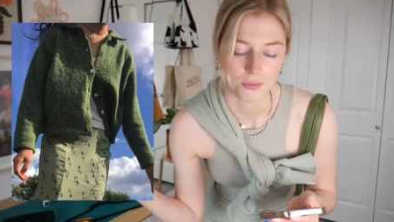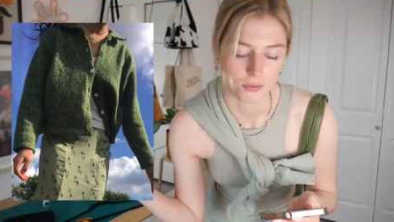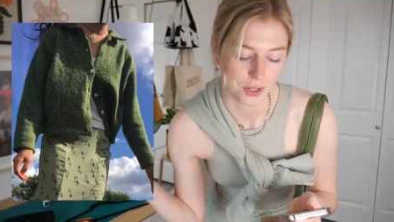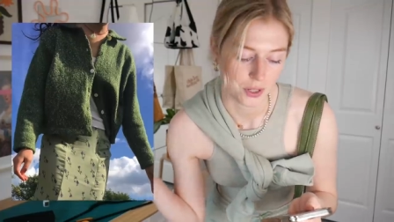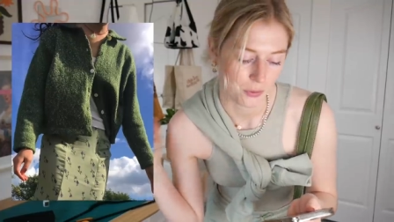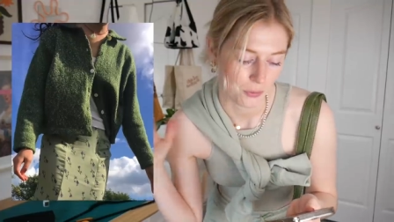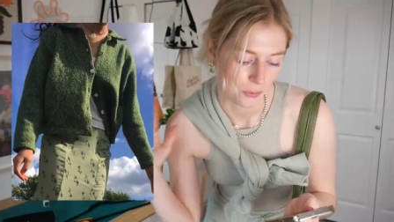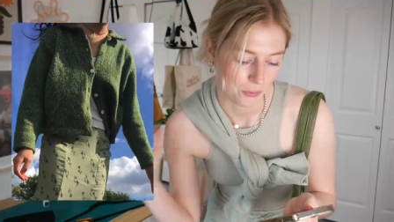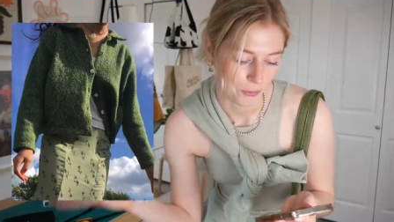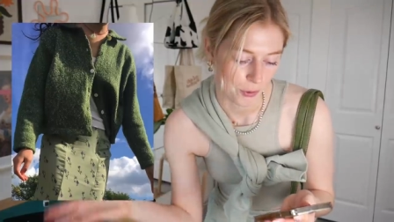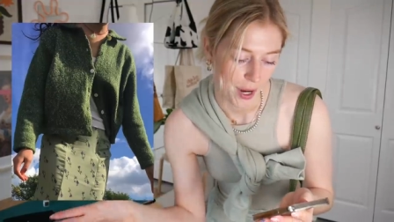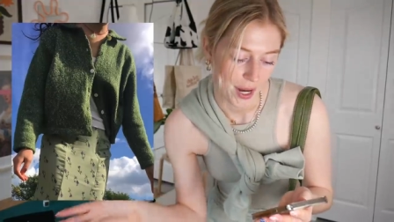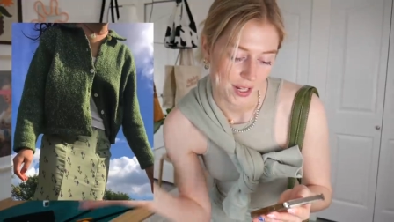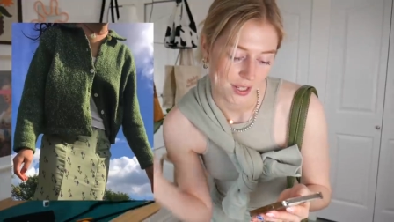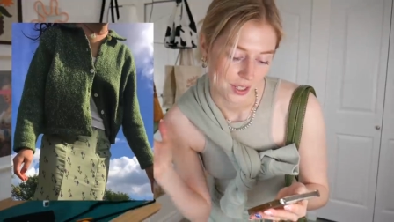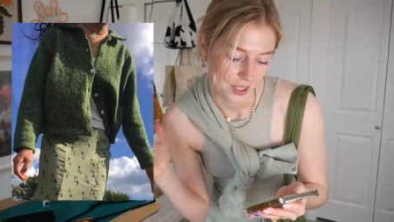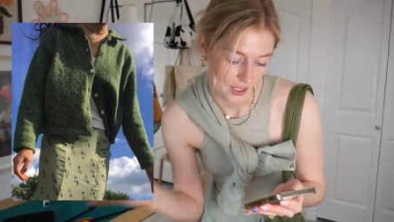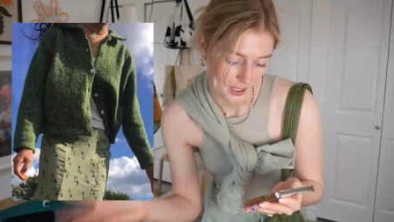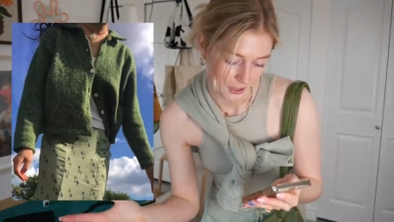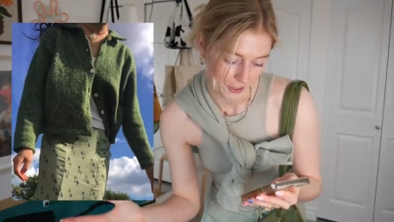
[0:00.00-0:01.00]
one right
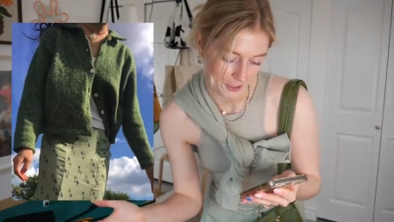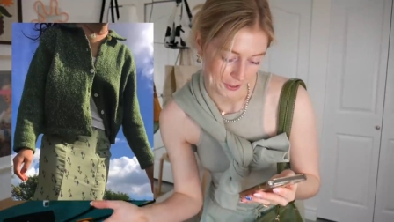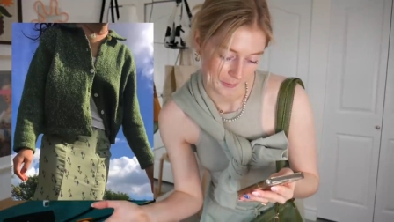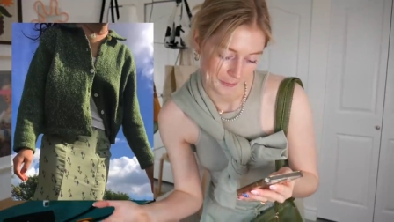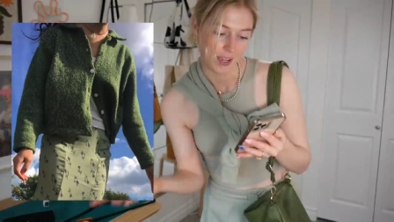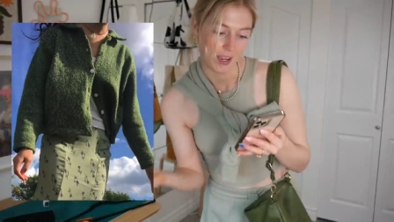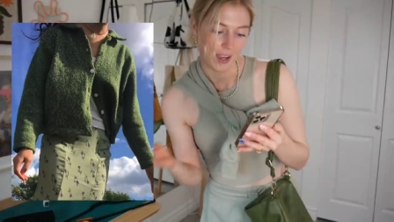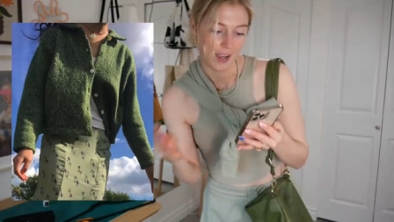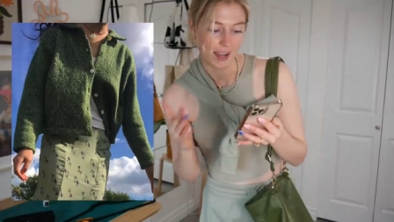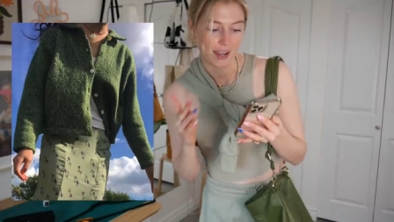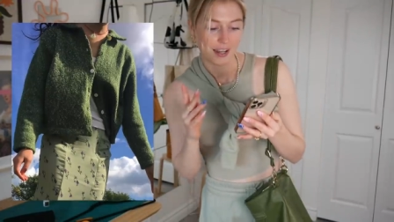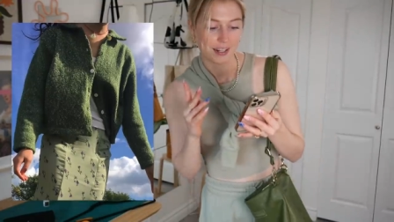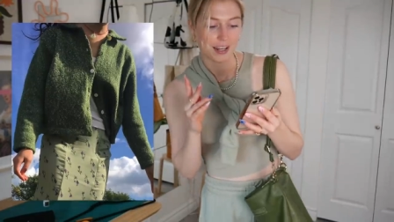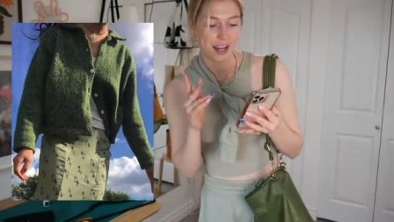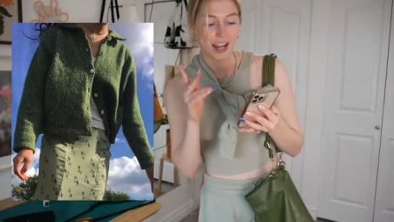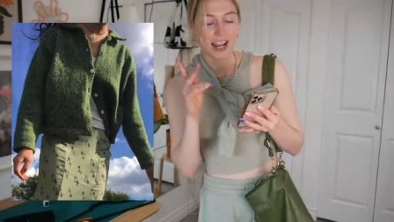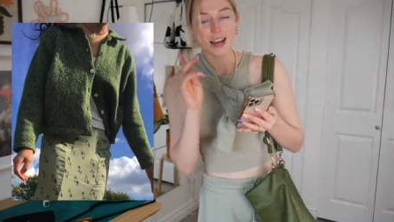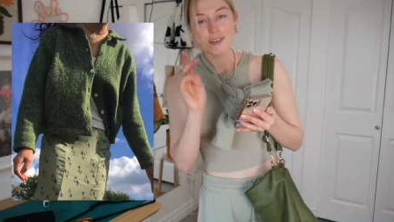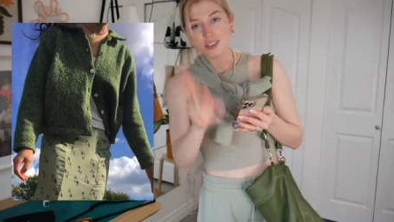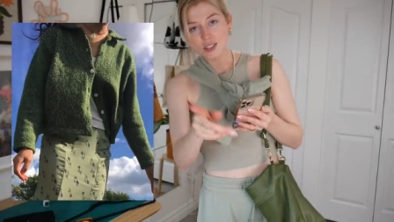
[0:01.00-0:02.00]
here. And
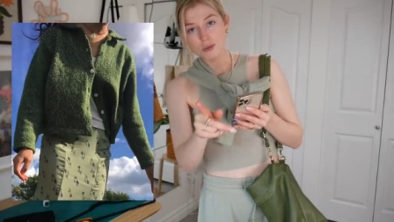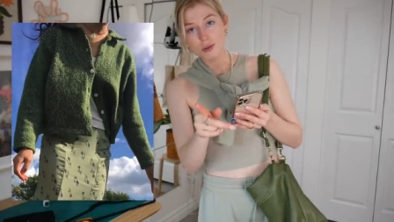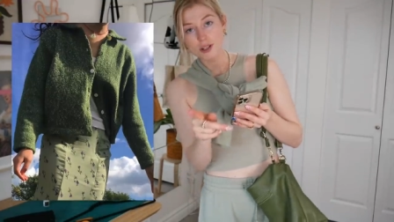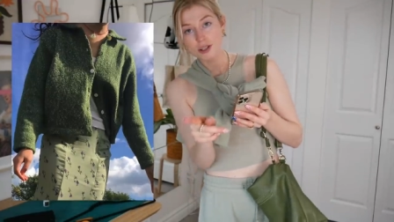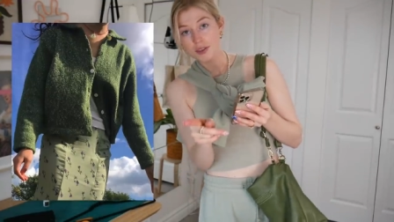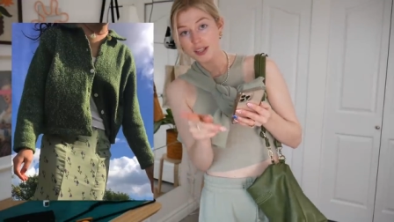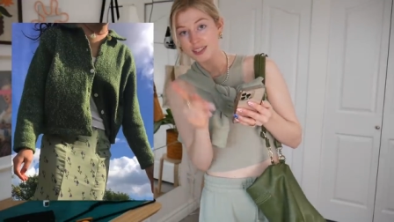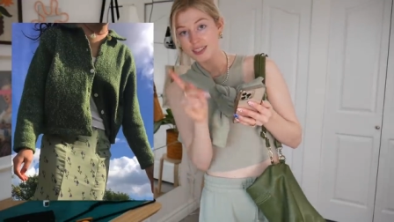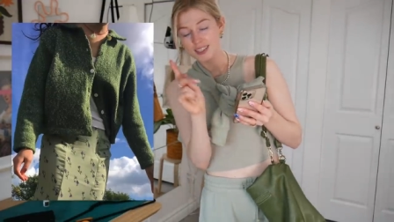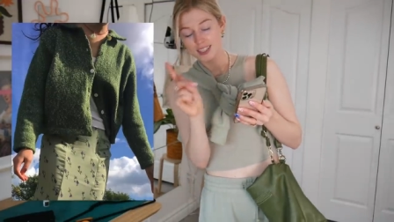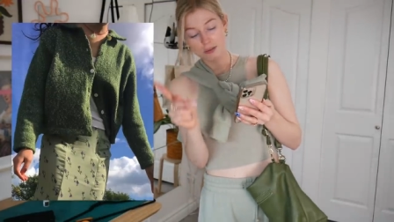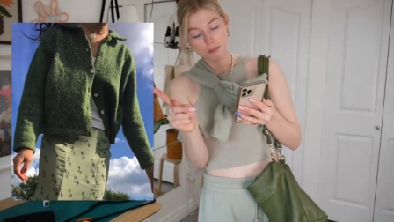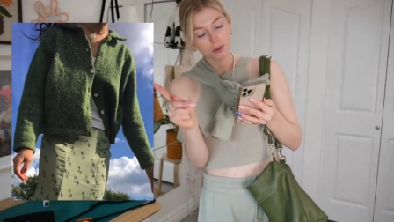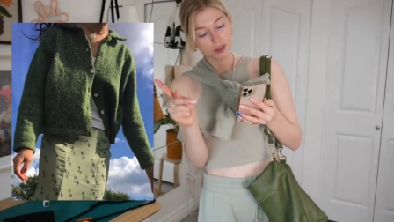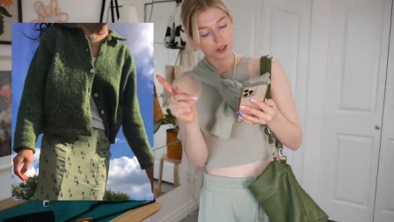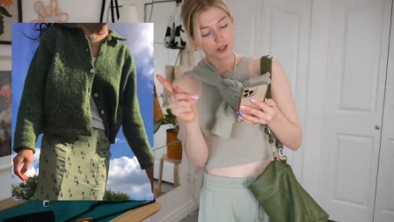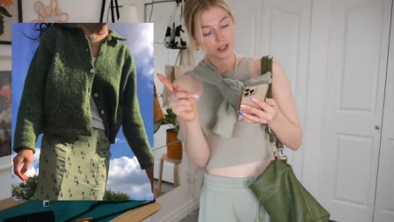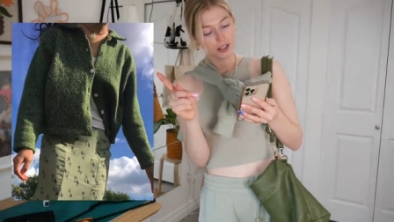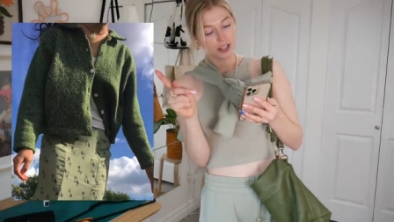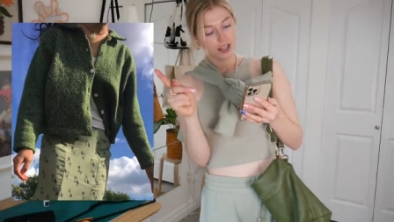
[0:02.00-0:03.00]
I have a sweater that's
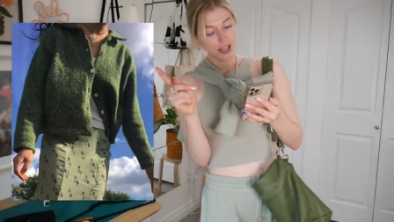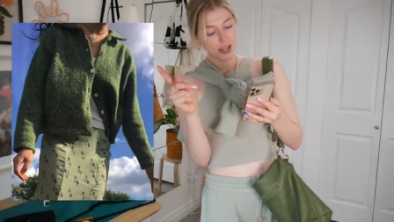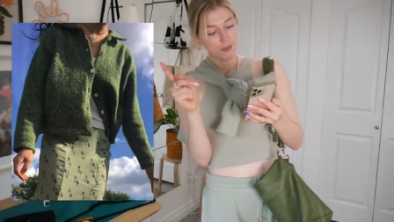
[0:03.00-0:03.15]
similar,